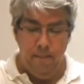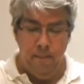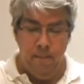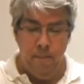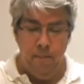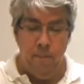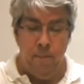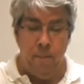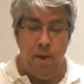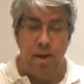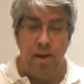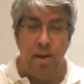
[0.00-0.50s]

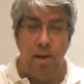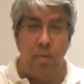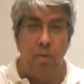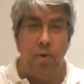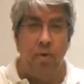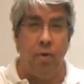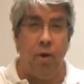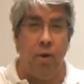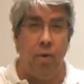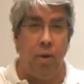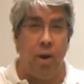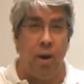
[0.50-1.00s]
Mm, I think
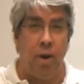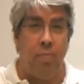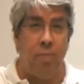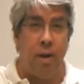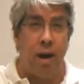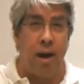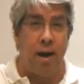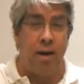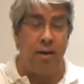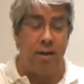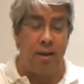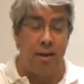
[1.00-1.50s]
we've already
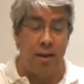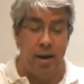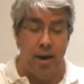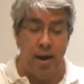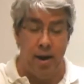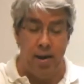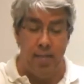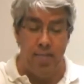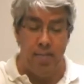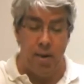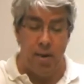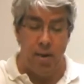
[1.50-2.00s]
passed the
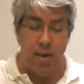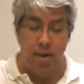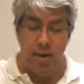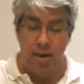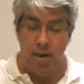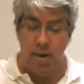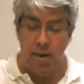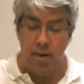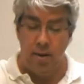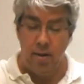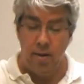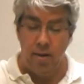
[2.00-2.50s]
nine mark.
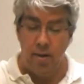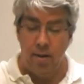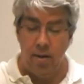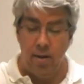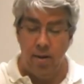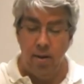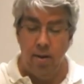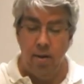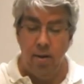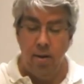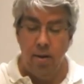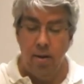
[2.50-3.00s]

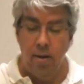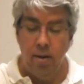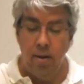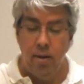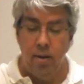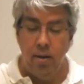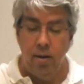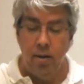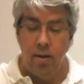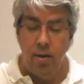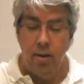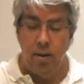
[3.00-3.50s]

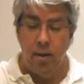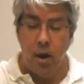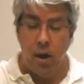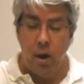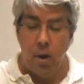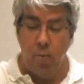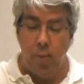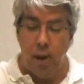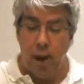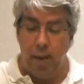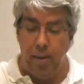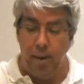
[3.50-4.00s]

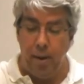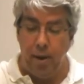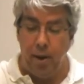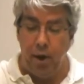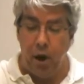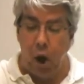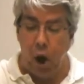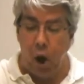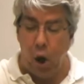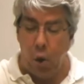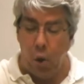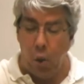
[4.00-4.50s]
Go, baby,
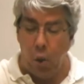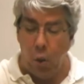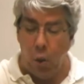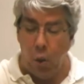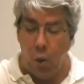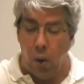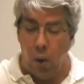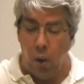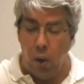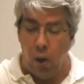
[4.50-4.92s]
go!